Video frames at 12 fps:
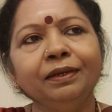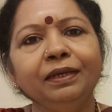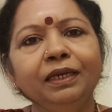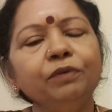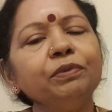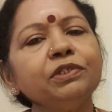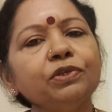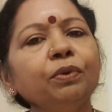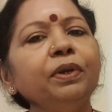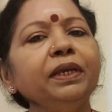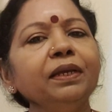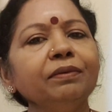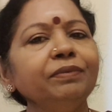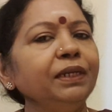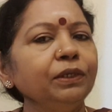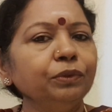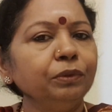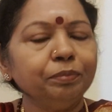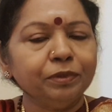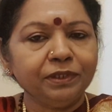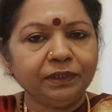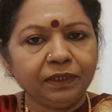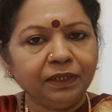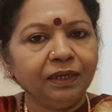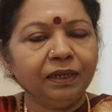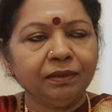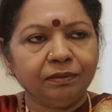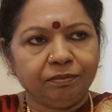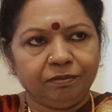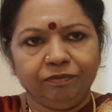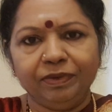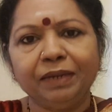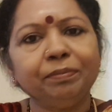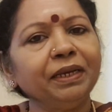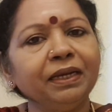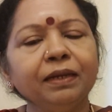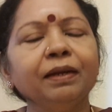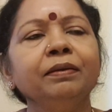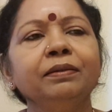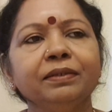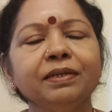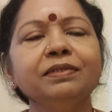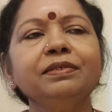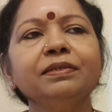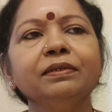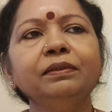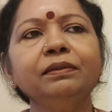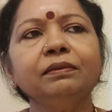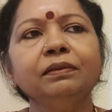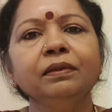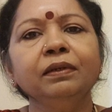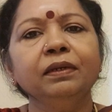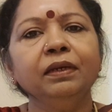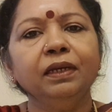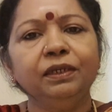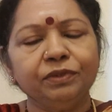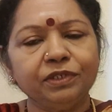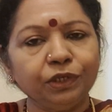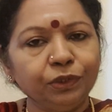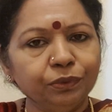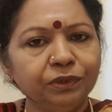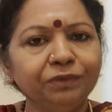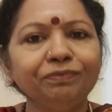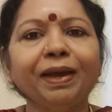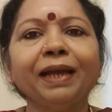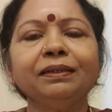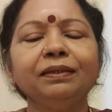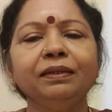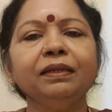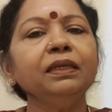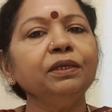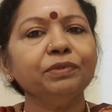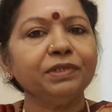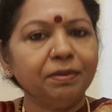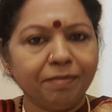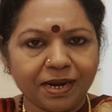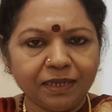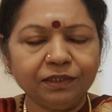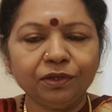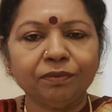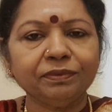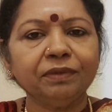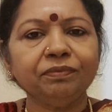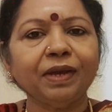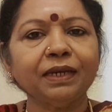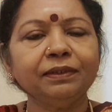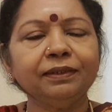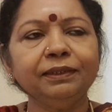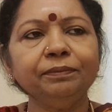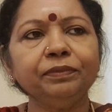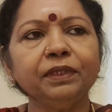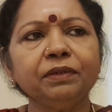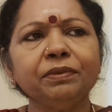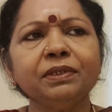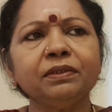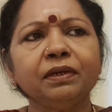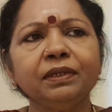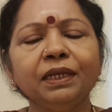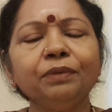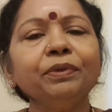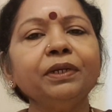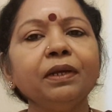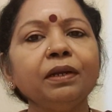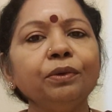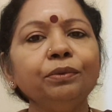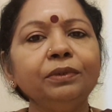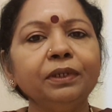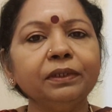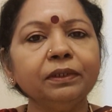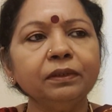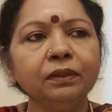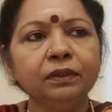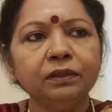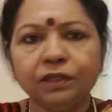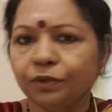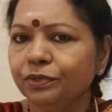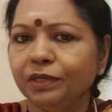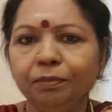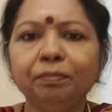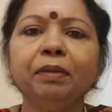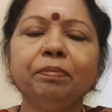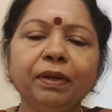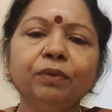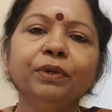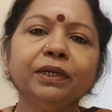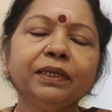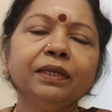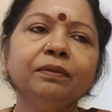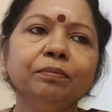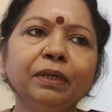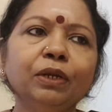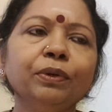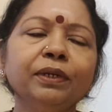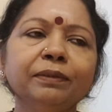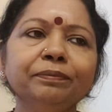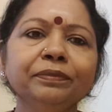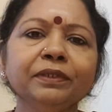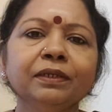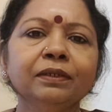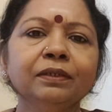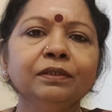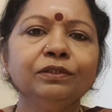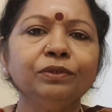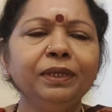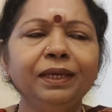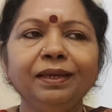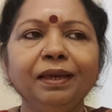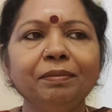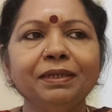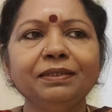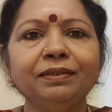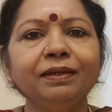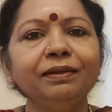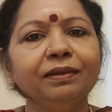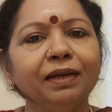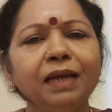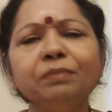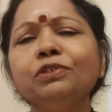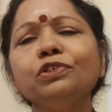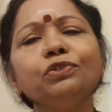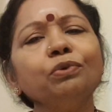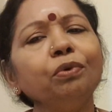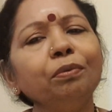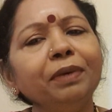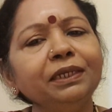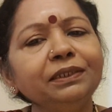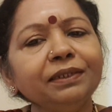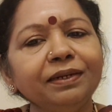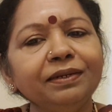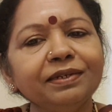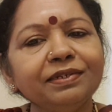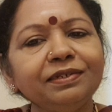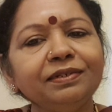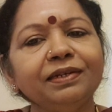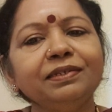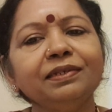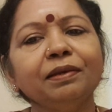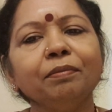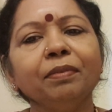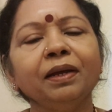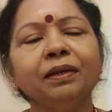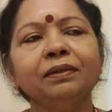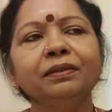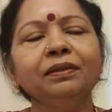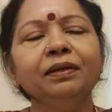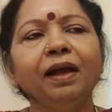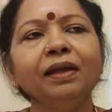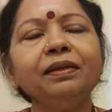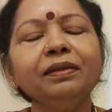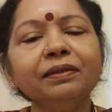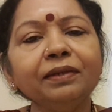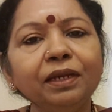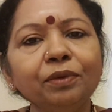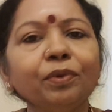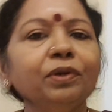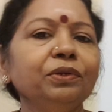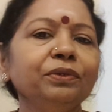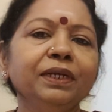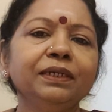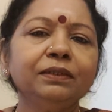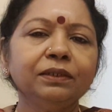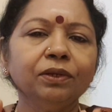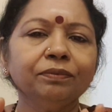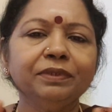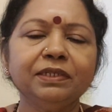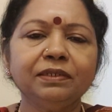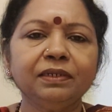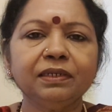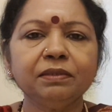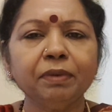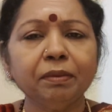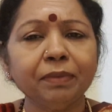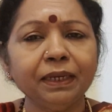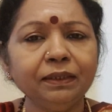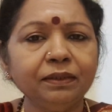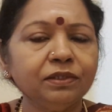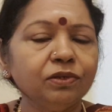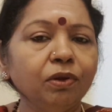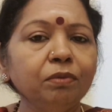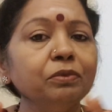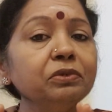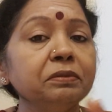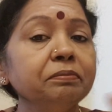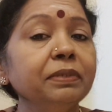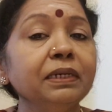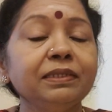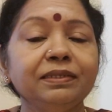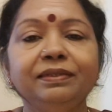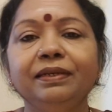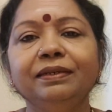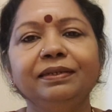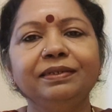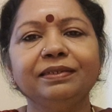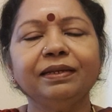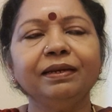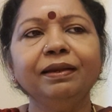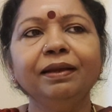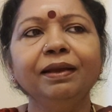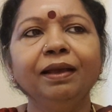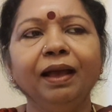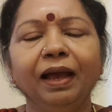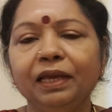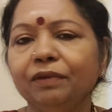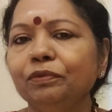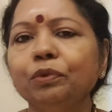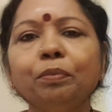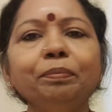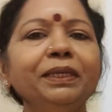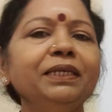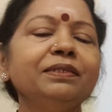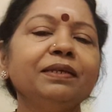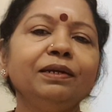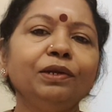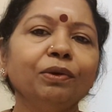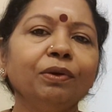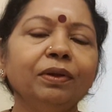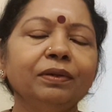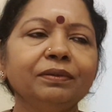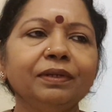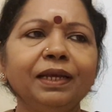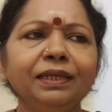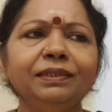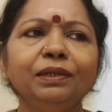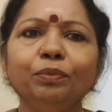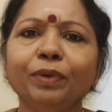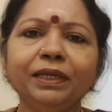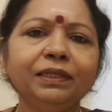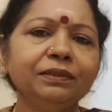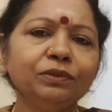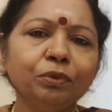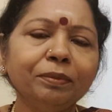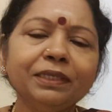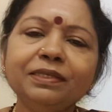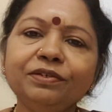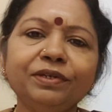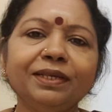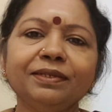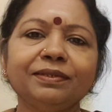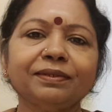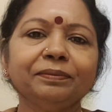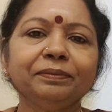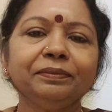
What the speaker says: He was holding a very good position in a very big concern. It was a huge factory and he was the manager of the factory. There were around 1,000 people working below him. So he came and said, I'm so much under stress, Amma. I really want to get rid of the stress. My mind is almost bursting. He said, I have no peace at all. I said, why so much stress?